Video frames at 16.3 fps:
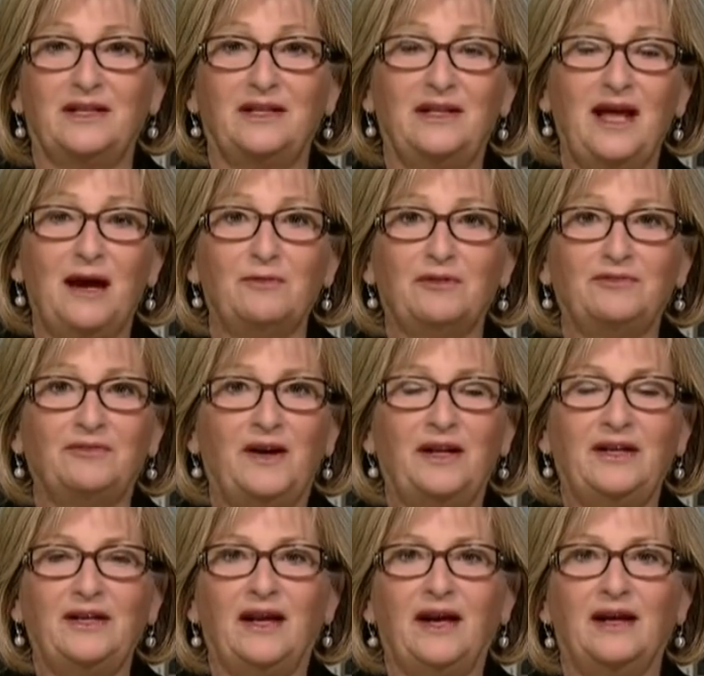And now we're
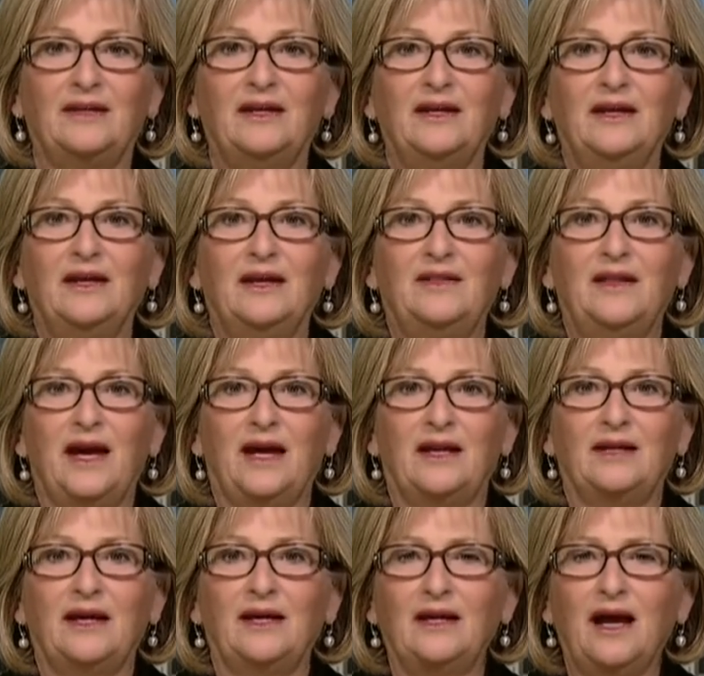finding out that,
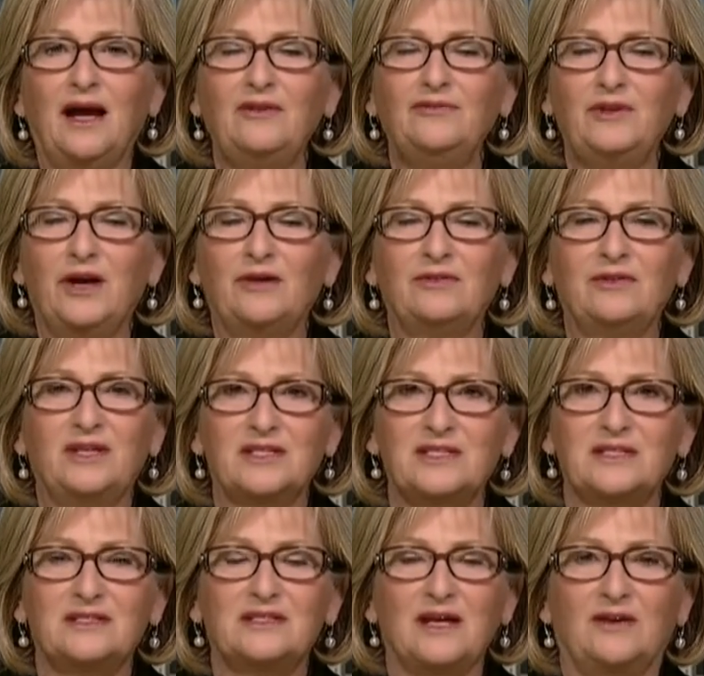and I've known this
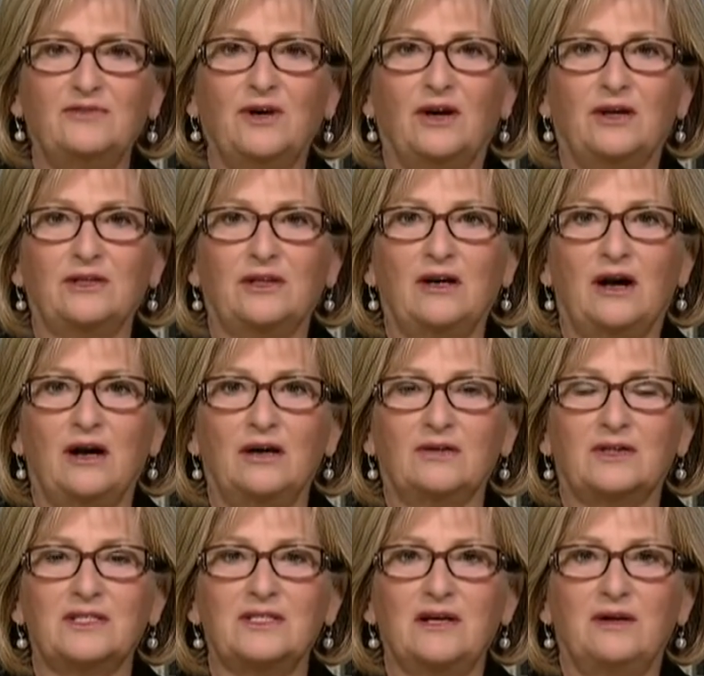since I've gone to
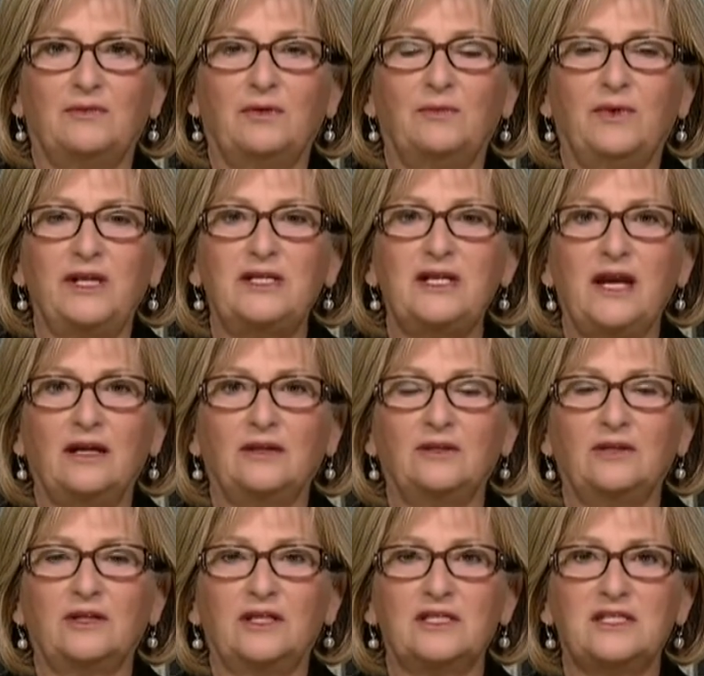Congress, that when we take a
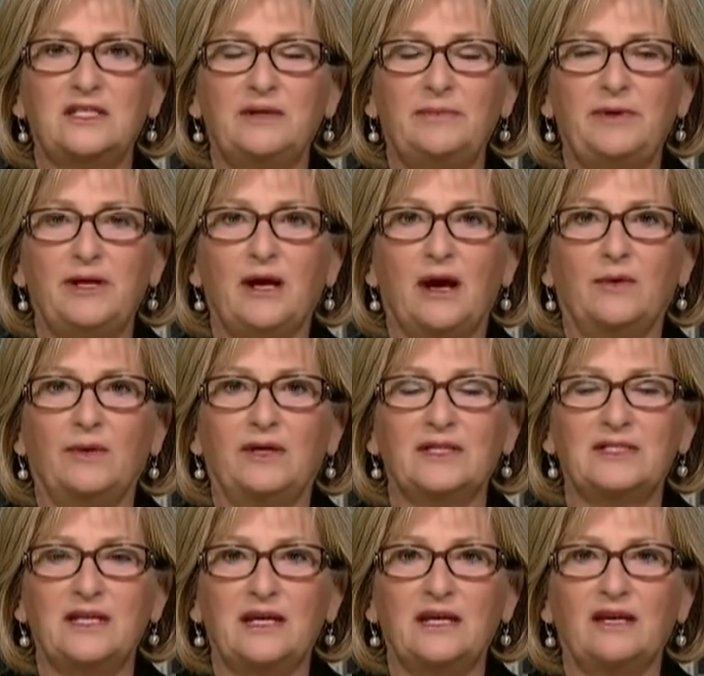look at CBO and
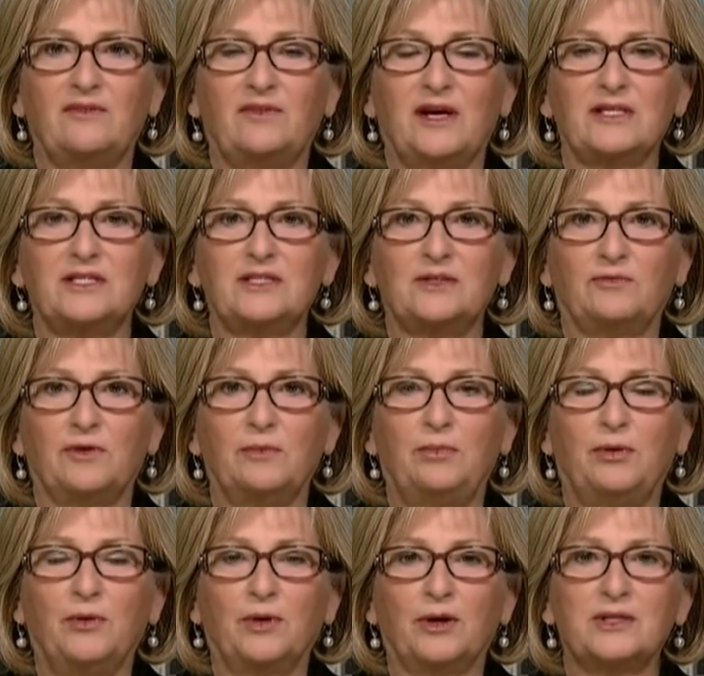as they give us the
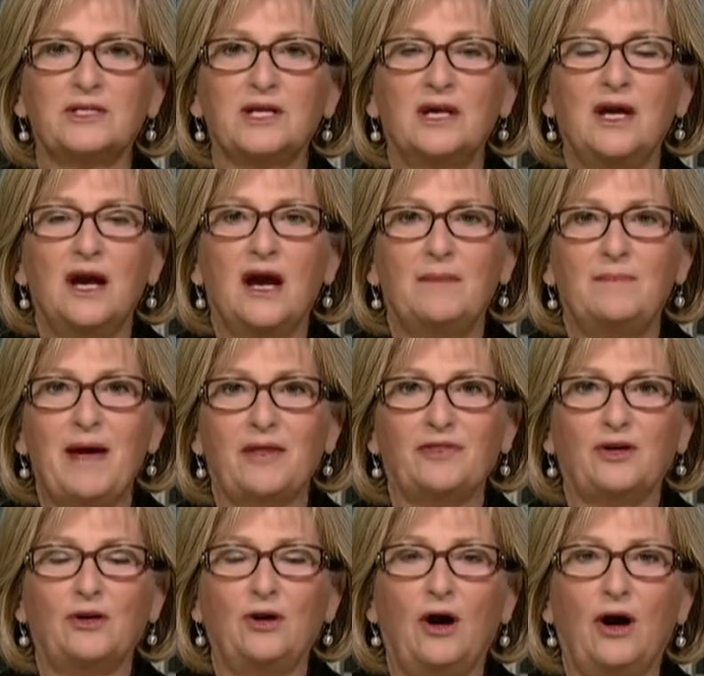reports about
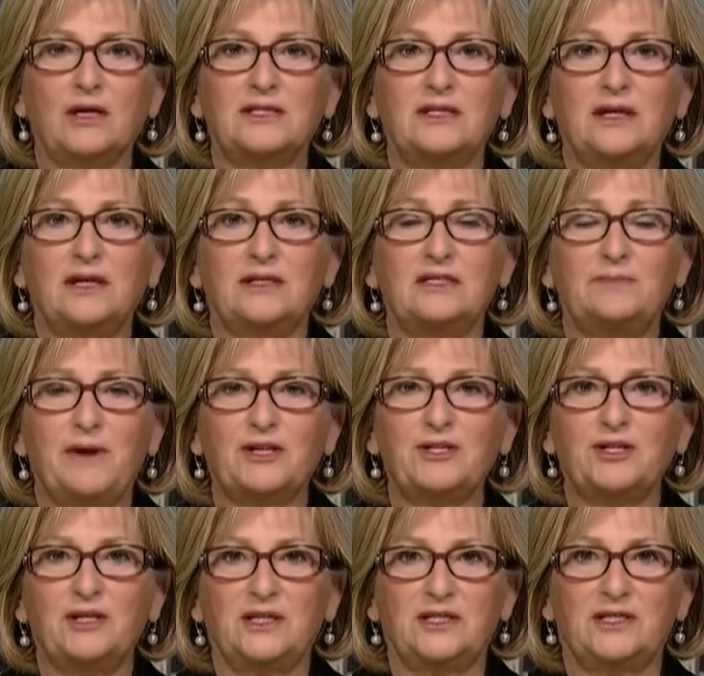the cost,
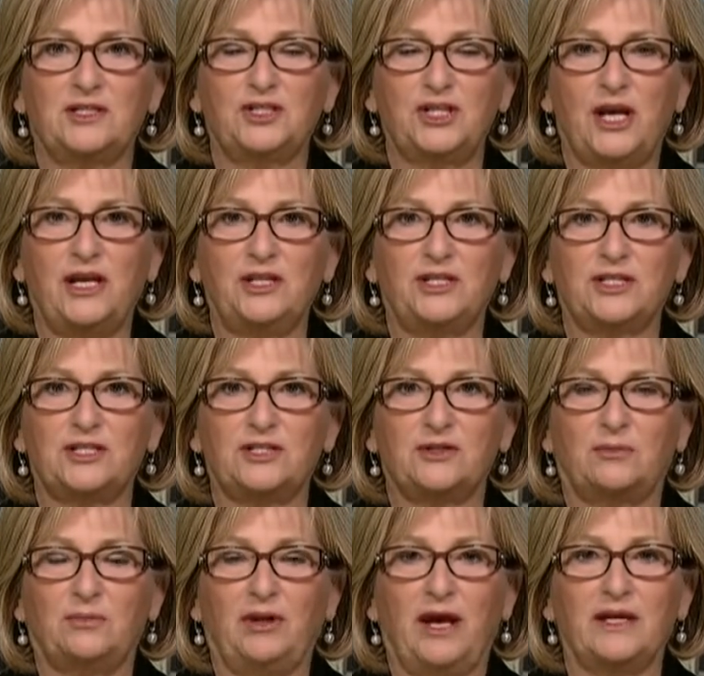especially as the changes took place,